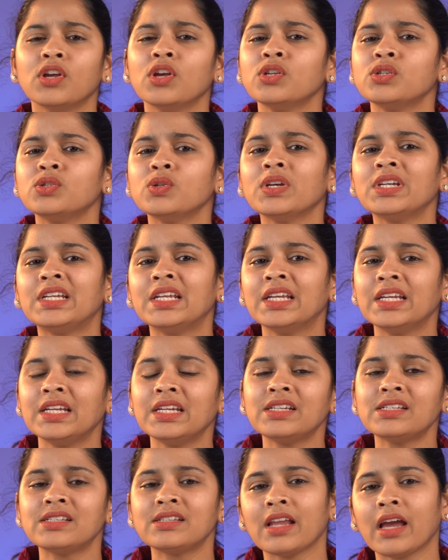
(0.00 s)
So it
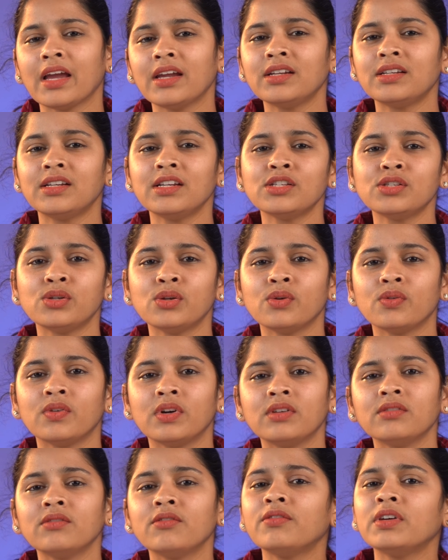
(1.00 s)
heats slightly
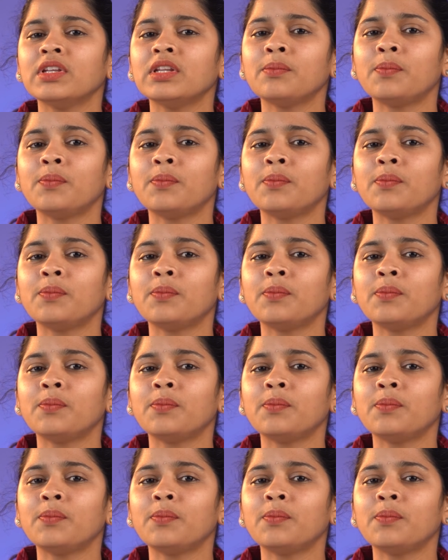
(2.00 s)
slower for the